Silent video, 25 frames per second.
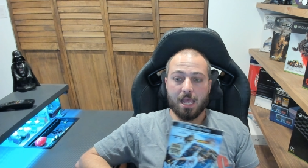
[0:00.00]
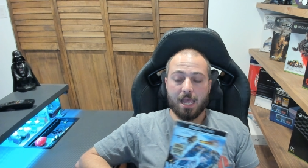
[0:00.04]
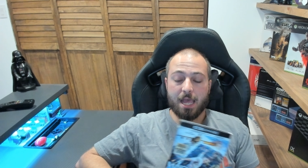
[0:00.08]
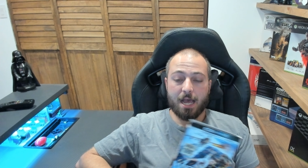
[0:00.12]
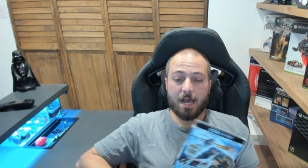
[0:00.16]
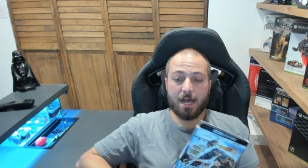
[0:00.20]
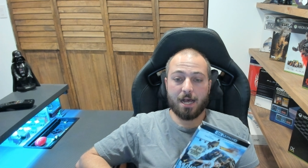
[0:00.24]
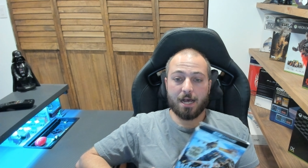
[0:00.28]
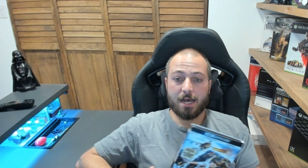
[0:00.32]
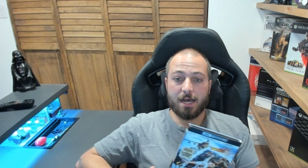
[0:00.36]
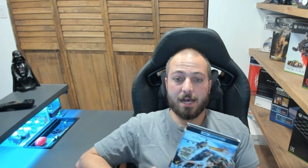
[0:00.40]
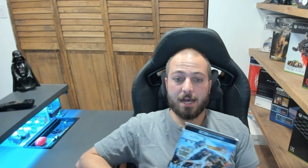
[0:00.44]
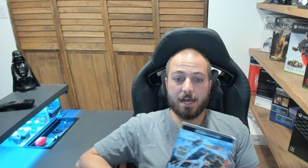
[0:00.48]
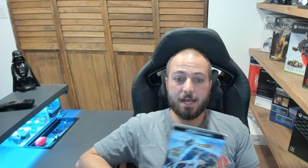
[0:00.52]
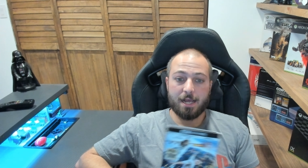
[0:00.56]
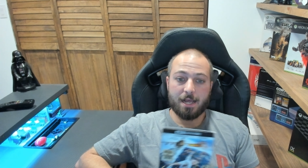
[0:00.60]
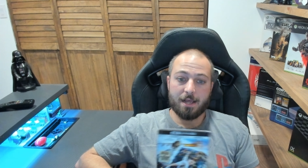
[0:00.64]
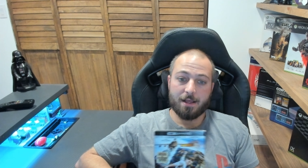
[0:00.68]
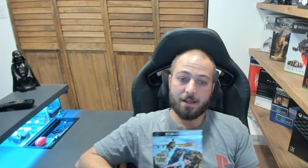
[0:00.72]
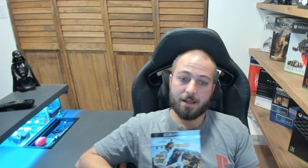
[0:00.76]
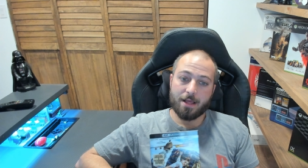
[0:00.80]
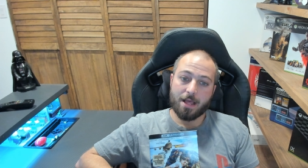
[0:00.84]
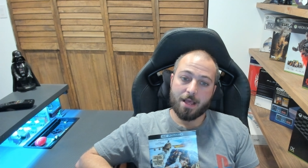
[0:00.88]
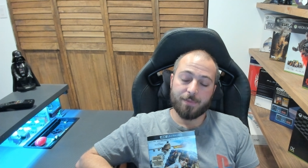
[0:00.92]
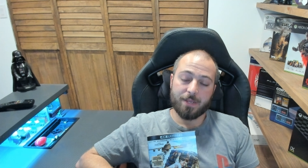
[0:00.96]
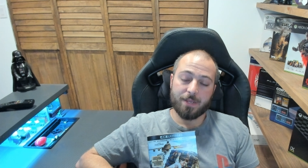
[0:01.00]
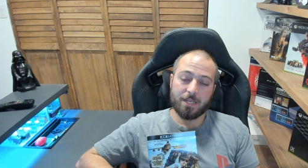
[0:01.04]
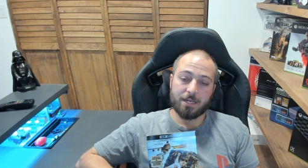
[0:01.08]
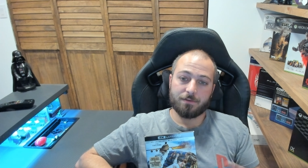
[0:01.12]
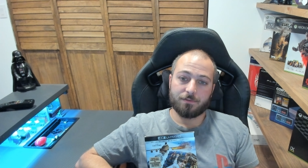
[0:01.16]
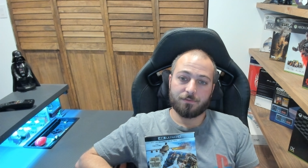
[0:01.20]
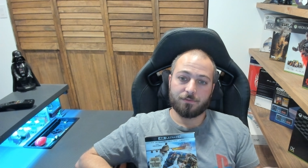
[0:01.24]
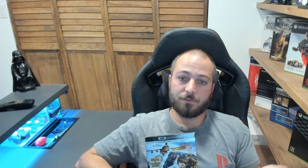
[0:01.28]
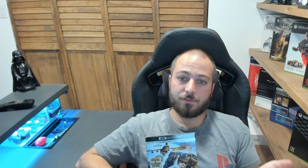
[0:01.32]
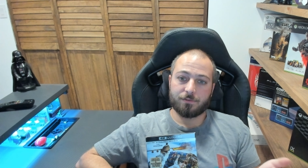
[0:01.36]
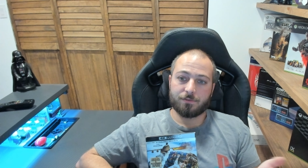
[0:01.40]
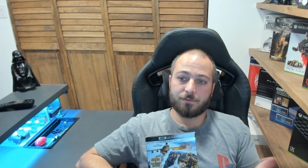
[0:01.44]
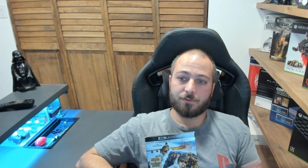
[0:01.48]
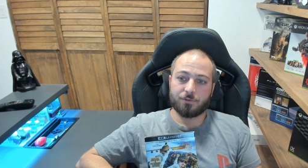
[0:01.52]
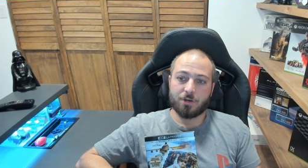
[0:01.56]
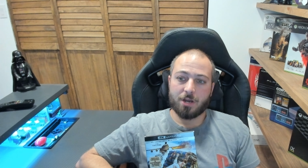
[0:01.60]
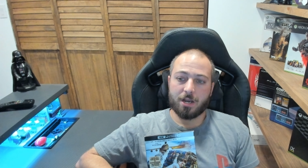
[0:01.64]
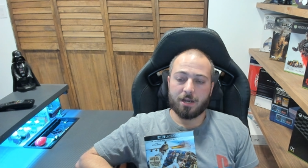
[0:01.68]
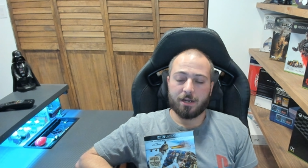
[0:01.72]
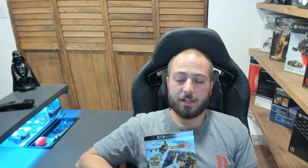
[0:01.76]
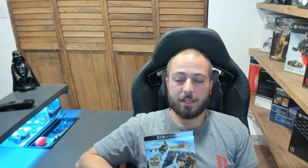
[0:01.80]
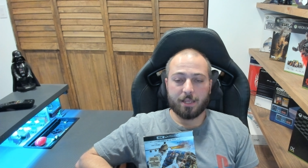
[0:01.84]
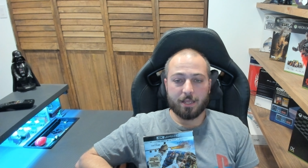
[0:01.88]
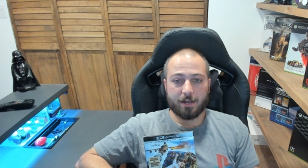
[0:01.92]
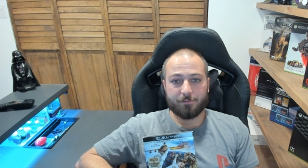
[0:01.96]
I mean,
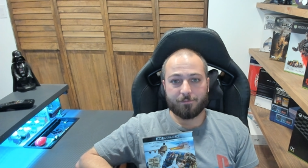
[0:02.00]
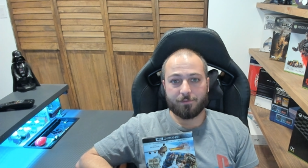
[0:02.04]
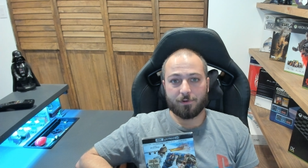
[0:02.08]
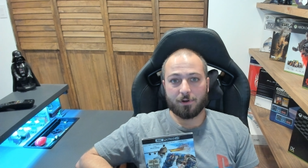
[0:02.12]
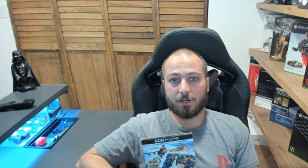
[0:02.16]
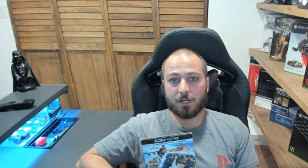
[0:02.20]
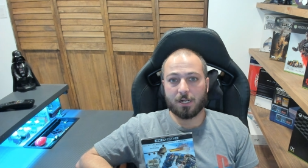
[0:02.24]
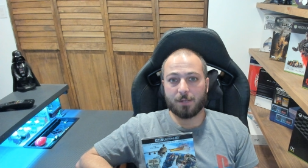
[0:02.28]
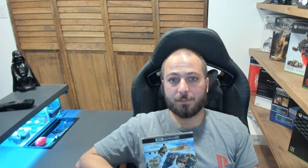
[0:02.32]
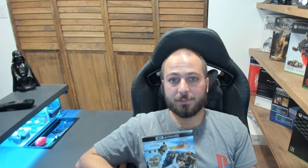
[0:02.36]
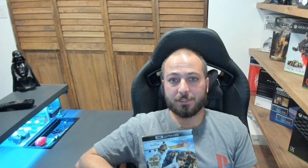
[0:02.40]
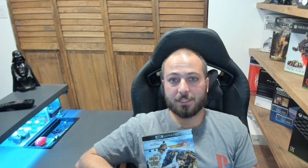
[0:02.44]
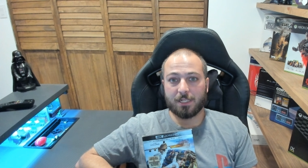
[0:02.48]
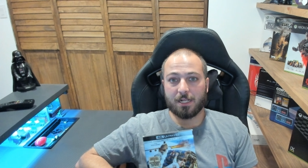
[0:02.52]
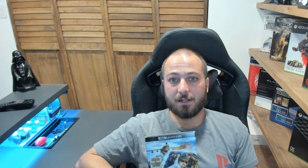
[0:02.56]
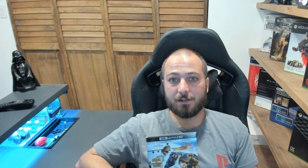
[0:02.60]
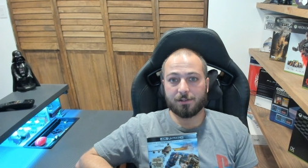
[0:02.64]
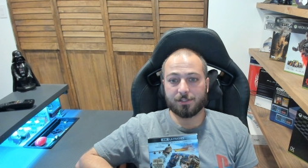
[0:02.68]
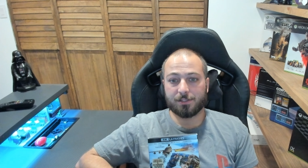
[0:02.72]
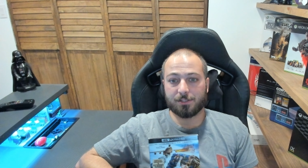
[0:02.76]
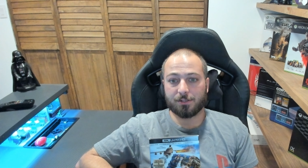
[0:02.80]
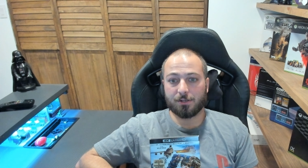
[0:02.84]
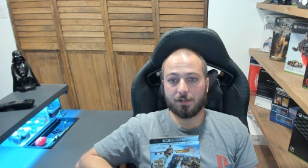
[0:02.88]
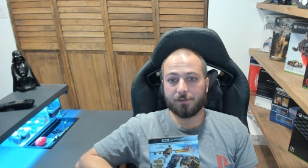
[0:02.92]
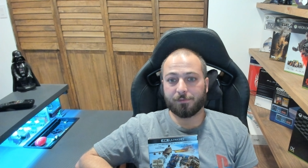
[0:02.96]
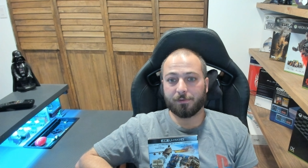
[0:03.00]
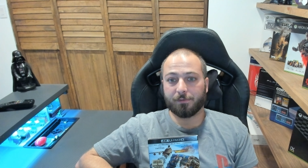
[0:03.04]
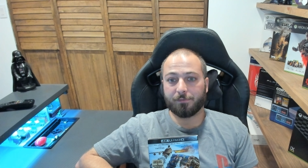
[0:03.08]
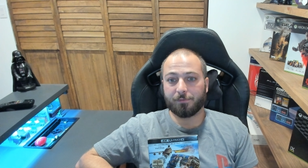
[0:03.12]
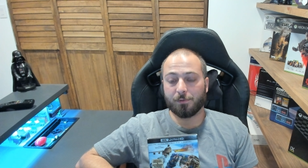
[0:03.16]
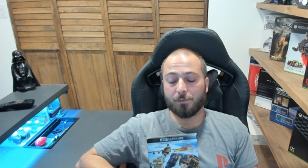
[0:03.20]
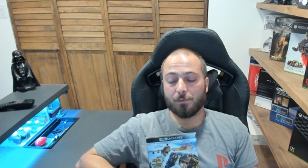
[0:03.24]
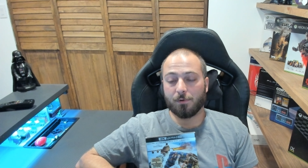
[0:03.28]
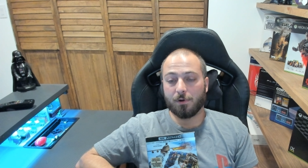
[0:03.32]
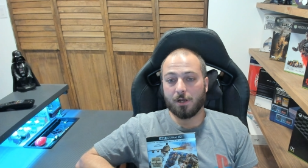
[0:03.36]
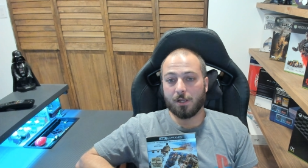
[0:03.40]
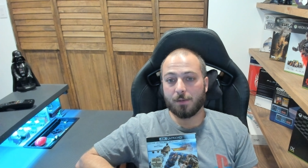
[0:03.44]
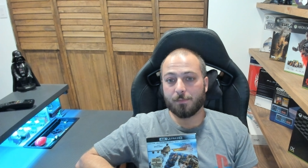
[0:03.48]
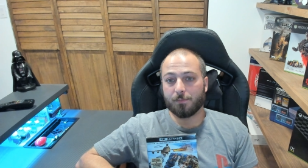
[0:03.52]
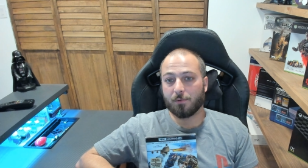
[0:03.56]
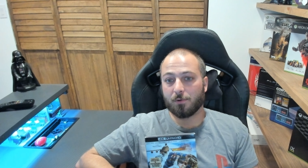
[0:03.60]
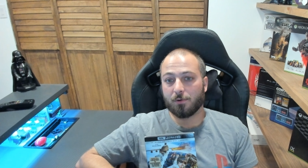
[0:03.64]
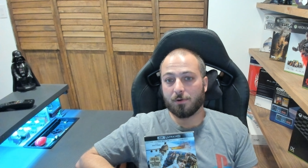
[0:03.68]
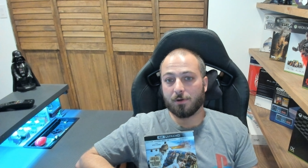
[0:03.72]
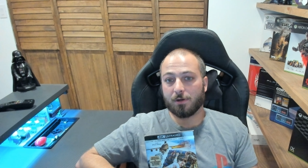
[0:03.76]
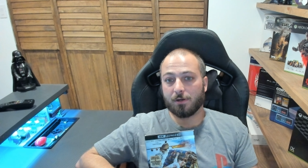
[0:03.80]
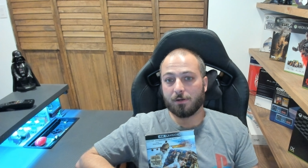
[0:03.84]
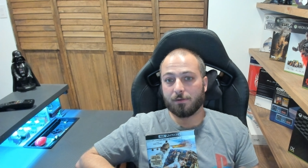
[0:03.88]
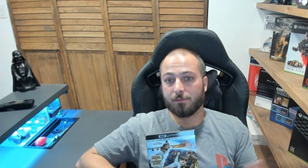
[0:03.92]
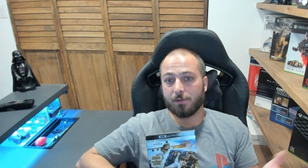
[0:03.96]
try to get it for a couple dollars off if you want,
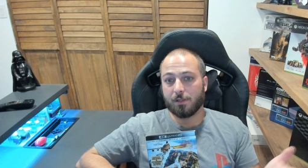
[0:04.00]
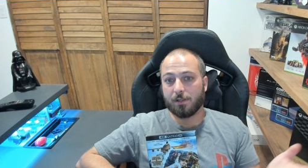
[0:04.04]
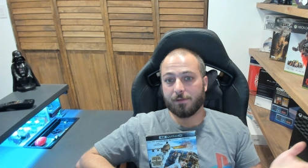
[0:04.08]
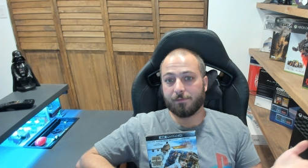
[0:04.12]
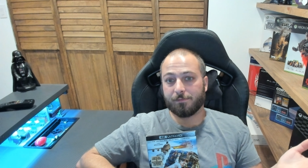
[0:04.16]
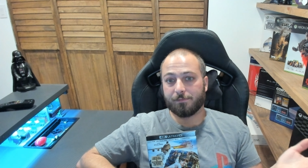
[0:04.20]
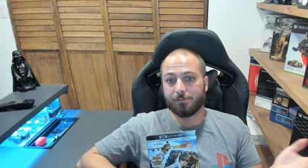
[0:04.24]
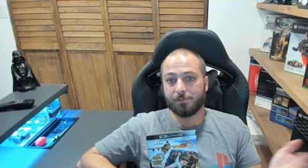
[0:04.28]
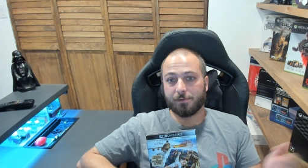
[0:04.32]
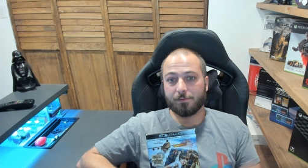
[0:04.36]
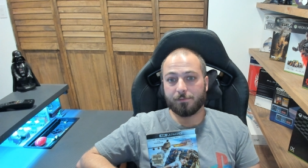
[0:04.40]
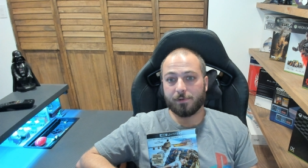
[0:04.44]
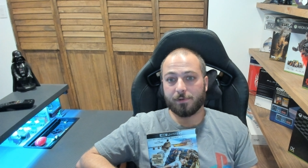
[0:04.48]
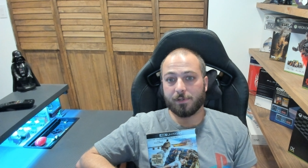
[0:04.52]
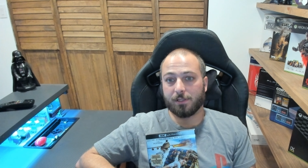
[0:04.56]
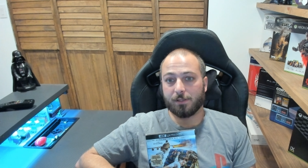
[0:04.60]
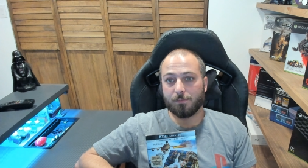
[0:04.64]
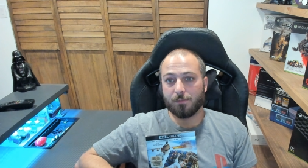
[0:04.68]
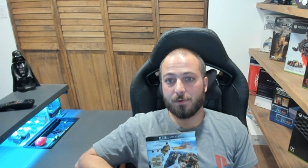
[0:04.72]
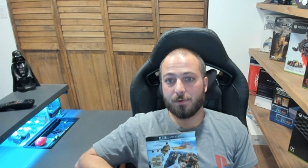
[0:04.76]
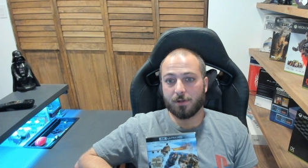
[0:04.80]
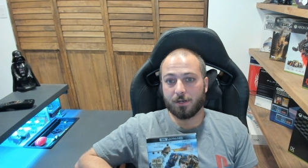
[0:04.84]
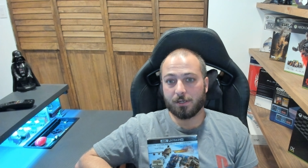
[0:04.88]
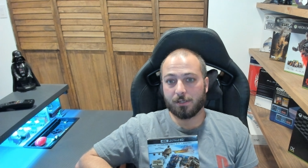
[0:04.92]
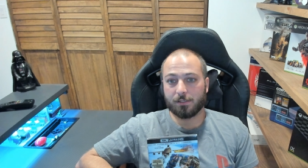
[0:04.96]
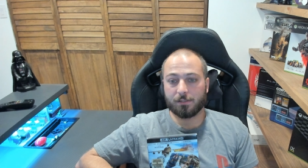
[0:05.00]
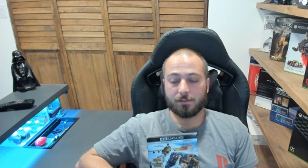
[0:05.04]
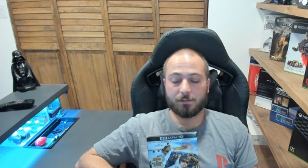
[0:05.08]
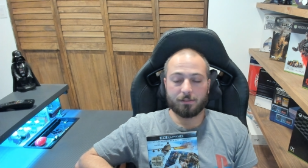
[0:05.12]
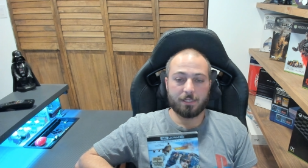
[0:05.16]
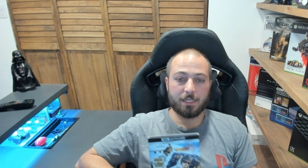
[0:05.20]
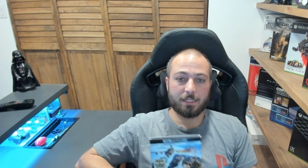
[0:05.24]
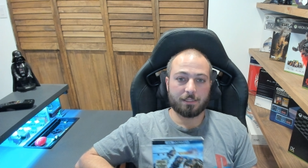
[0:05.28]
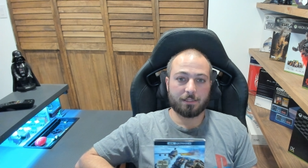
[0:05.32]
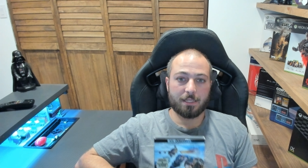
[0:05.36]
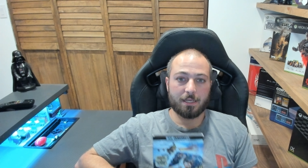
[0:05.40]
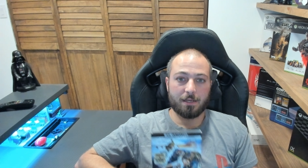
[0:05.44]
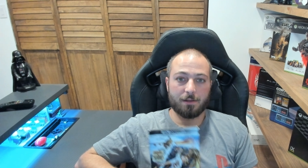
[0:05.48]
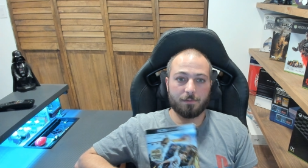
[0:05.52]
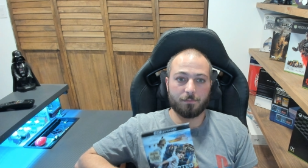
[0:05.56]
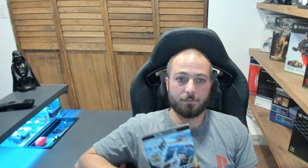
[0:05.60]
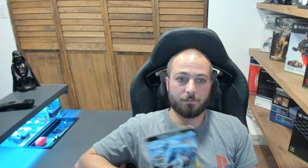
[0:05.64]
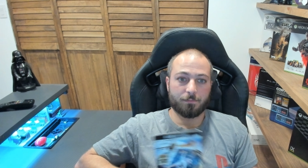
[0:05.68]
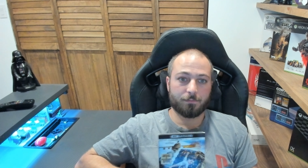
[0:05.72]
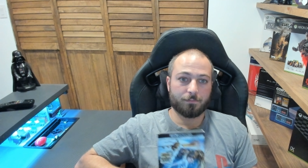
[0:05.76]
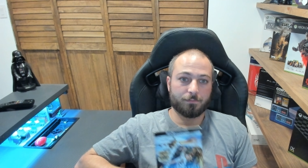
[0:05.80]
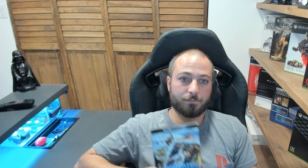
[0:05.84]
or if you really want to get that